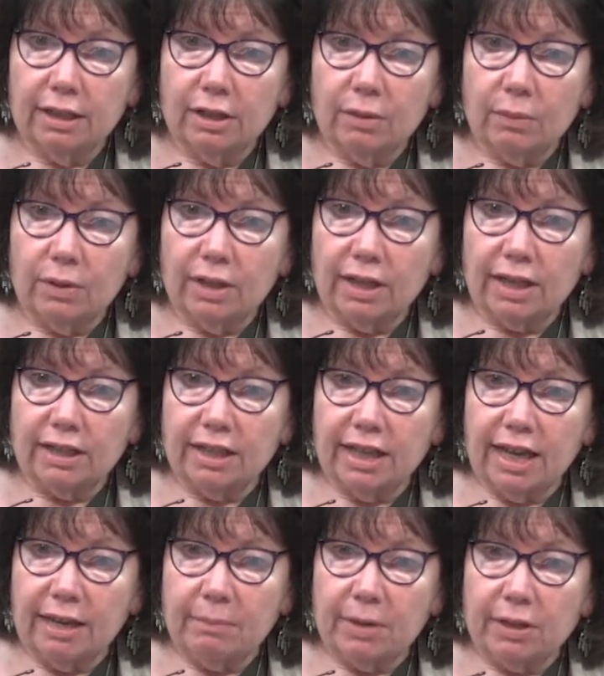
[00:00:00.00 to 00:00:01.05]
What you got to
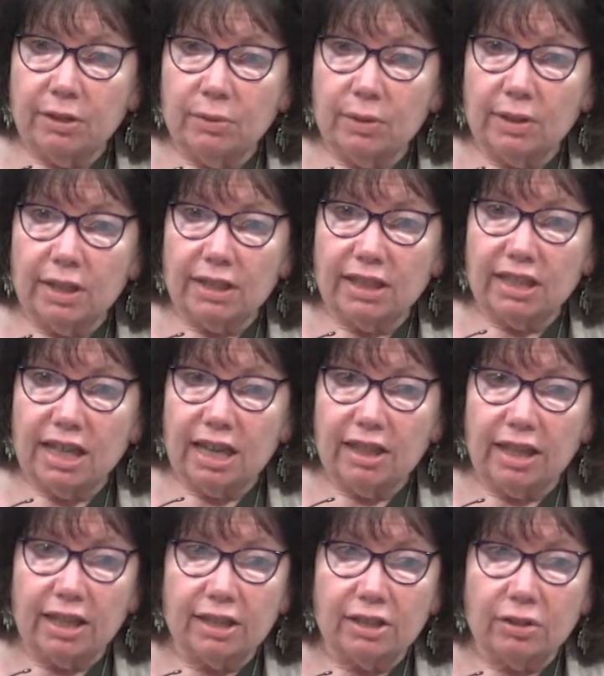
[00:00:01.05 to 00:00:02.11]
gain by doing this? Nothing,
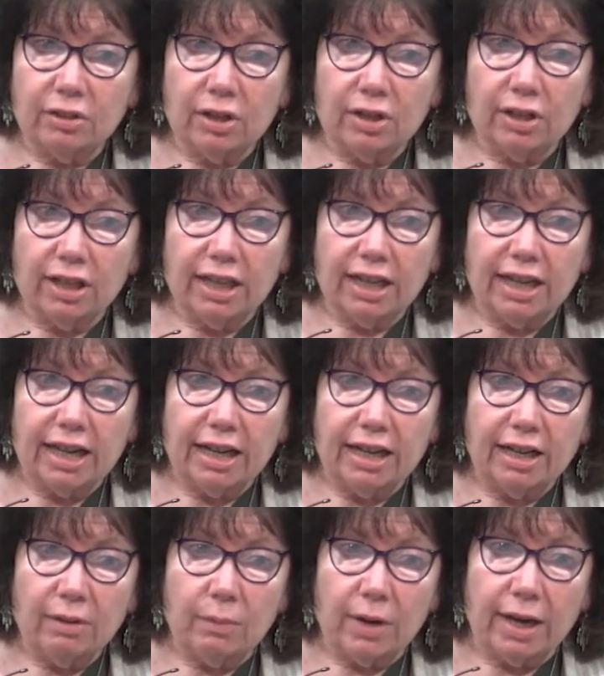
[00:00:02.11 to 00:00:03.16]
because they're not going to get out
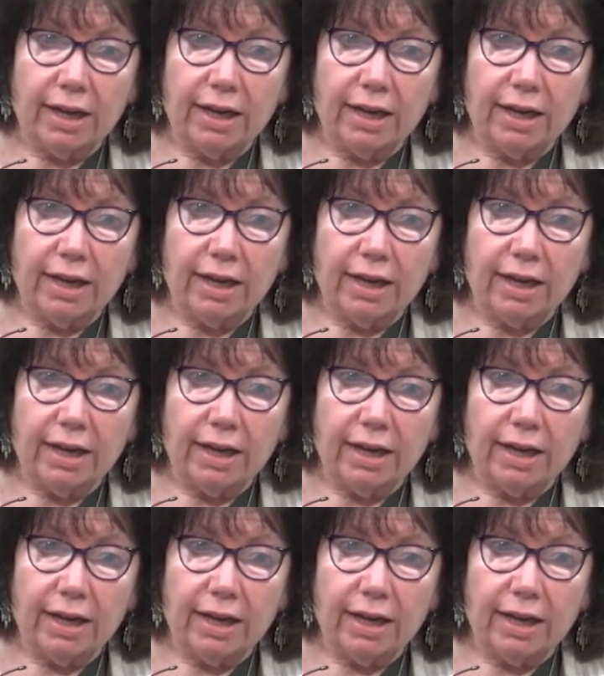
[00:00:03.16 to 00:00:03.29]
anyway.